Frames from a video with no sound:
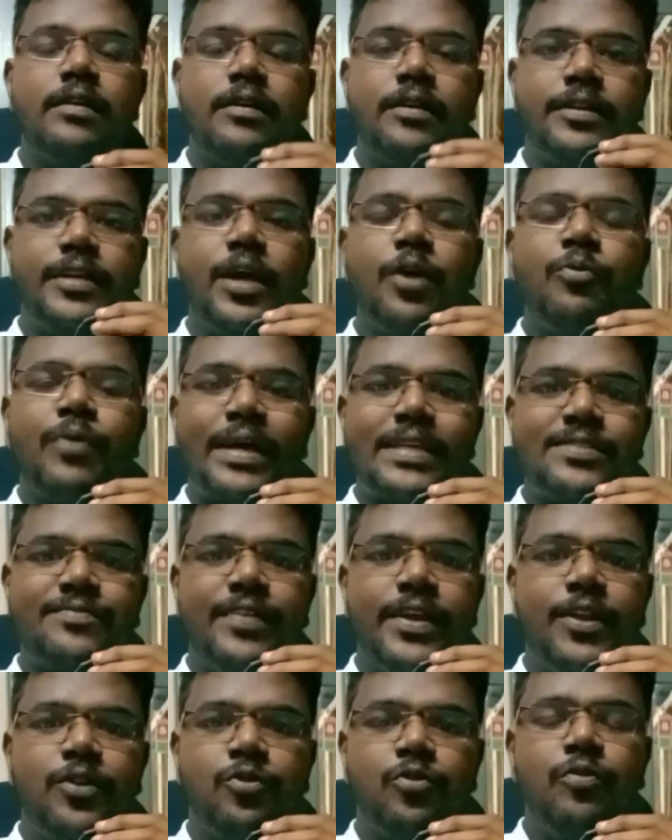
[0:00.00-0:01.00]
Now, as
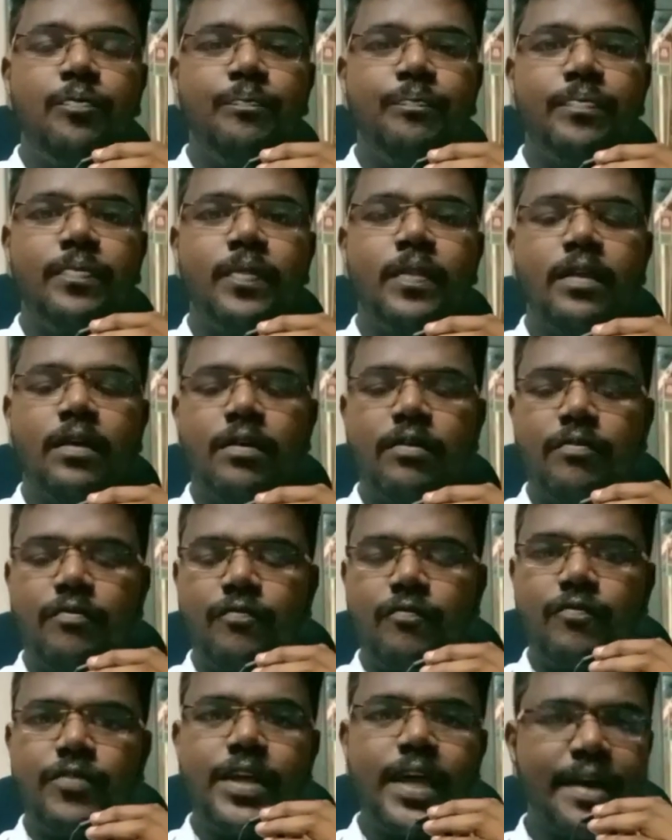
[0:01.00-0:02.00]
we know,
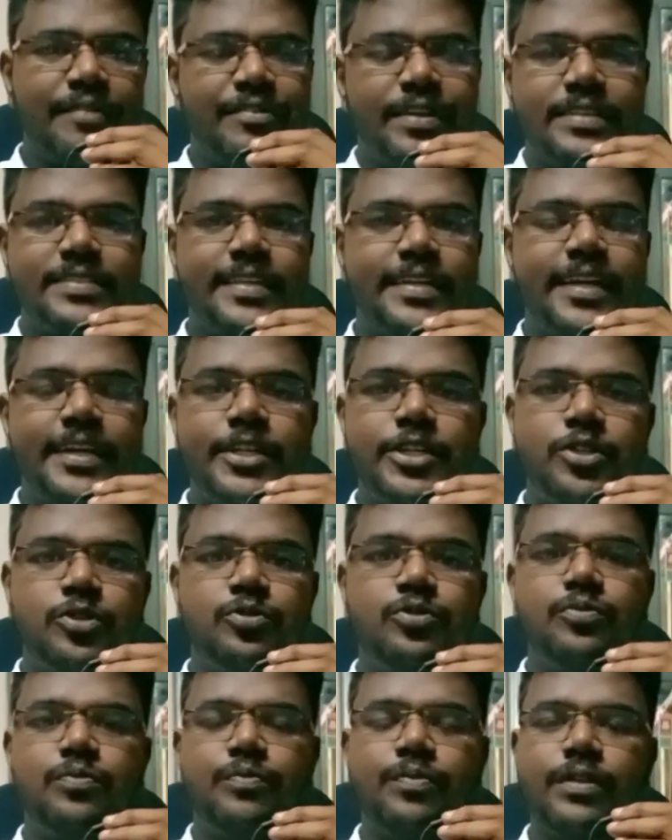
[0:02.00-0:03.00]
we have decided
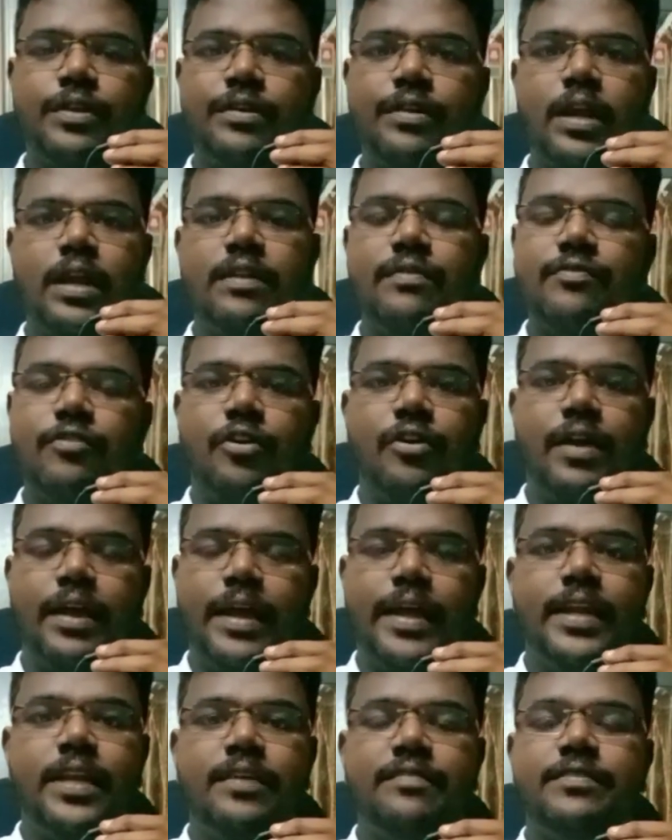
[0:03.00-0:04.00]
to read for
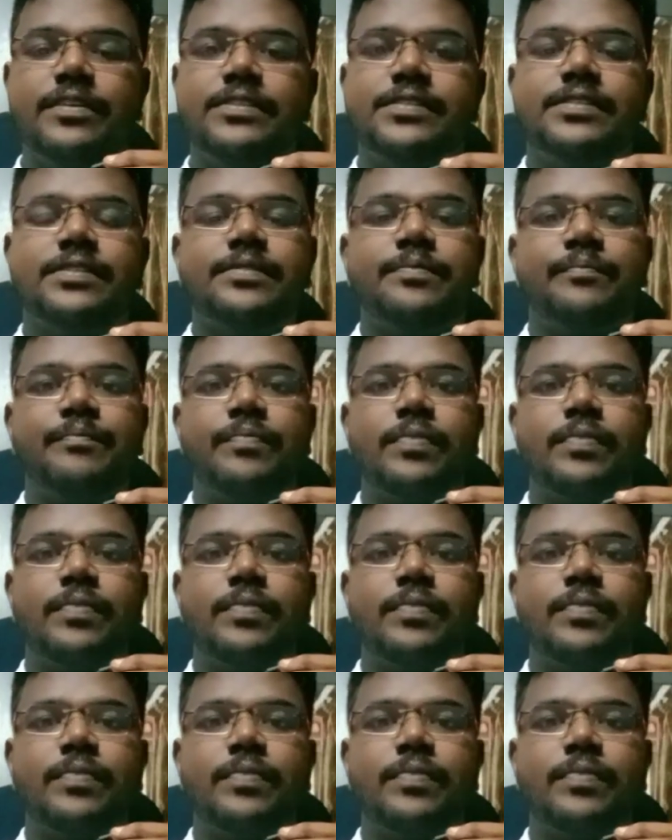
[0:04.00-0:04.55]
8 hours.